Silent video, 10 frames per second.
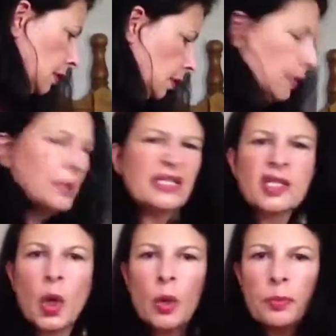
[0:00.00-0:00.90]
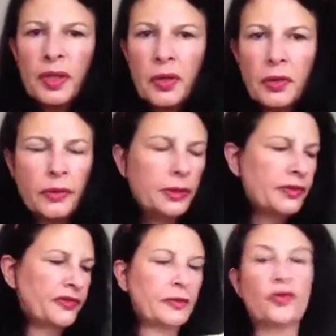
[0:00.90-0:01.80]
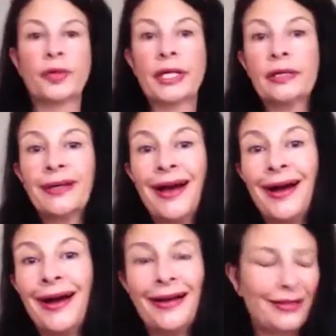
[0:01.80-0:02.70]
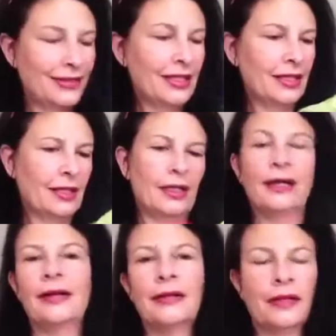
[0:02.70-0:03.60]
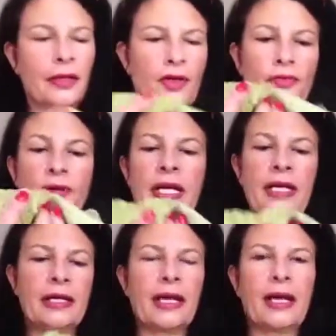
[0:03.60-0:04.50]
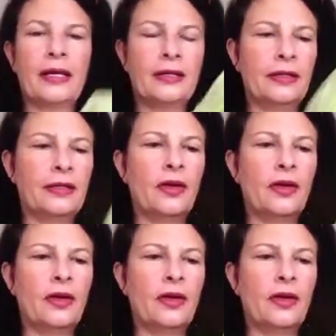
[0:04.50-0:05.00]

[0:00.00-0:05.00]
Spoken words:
what are they, top bananas? Green. Haha. Green again.